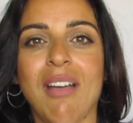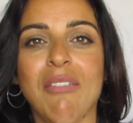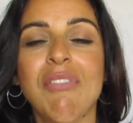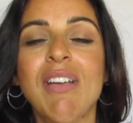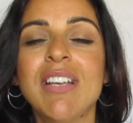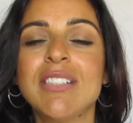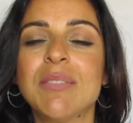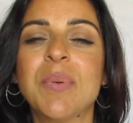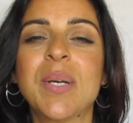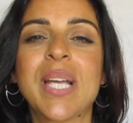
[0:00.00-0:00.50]

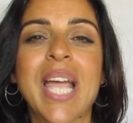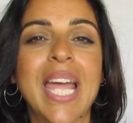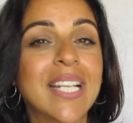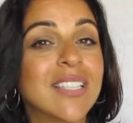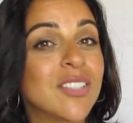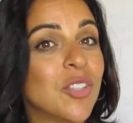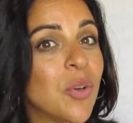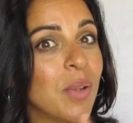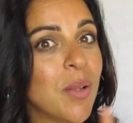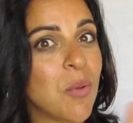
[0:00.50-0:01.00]
Facebook, and
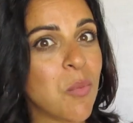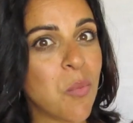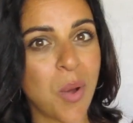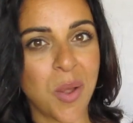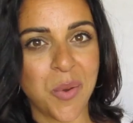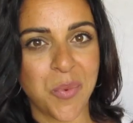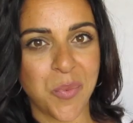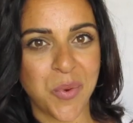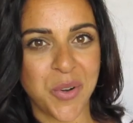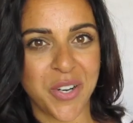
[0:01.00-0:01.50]
it's only
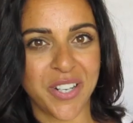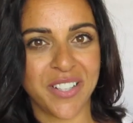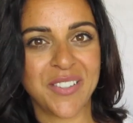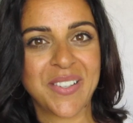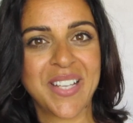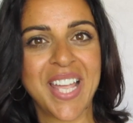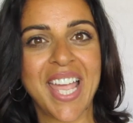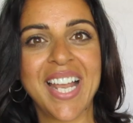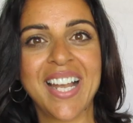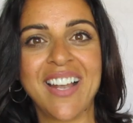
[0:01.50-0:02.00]
one word.
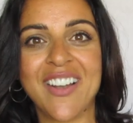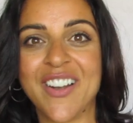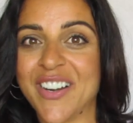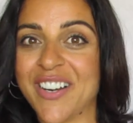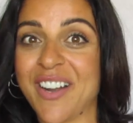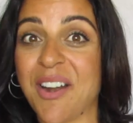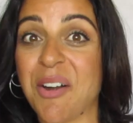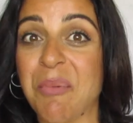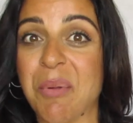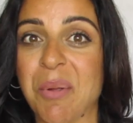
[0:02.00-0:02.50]
Okay,
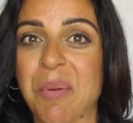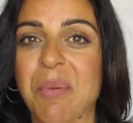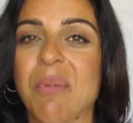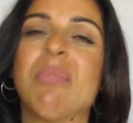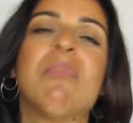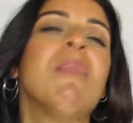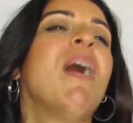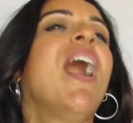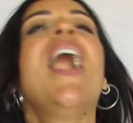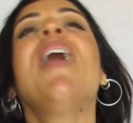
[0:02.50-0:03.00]
Learn Arabic
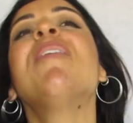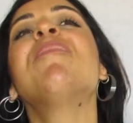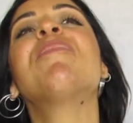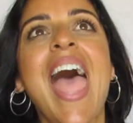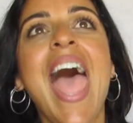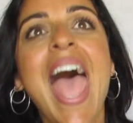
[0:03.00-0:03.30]
with Maha.